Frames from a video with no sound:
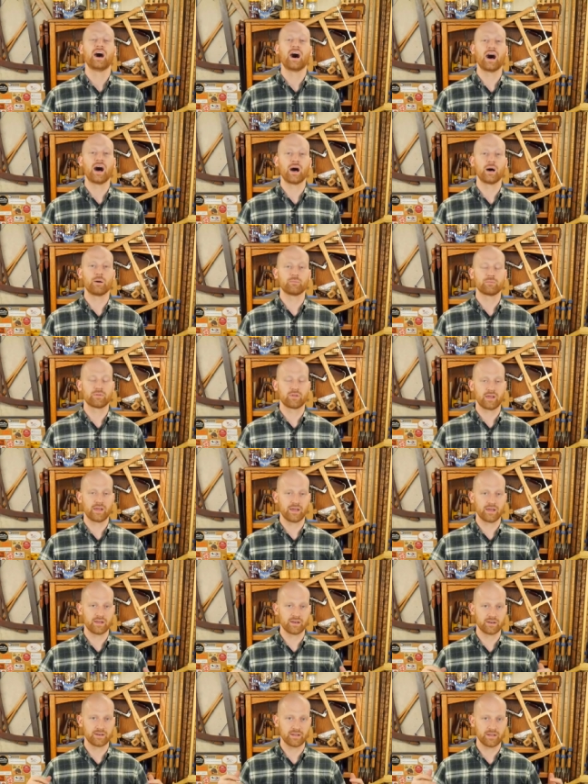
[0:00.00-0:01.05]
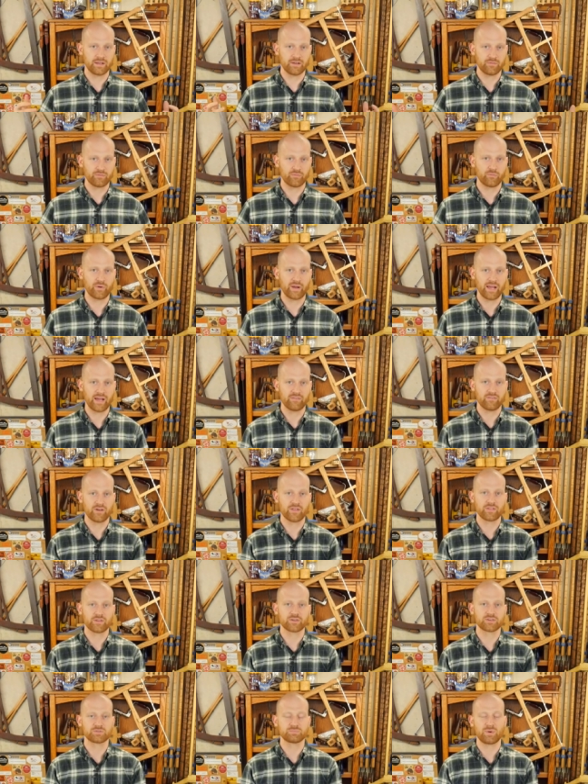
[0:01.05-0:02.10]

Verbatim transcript: Um, and if we have other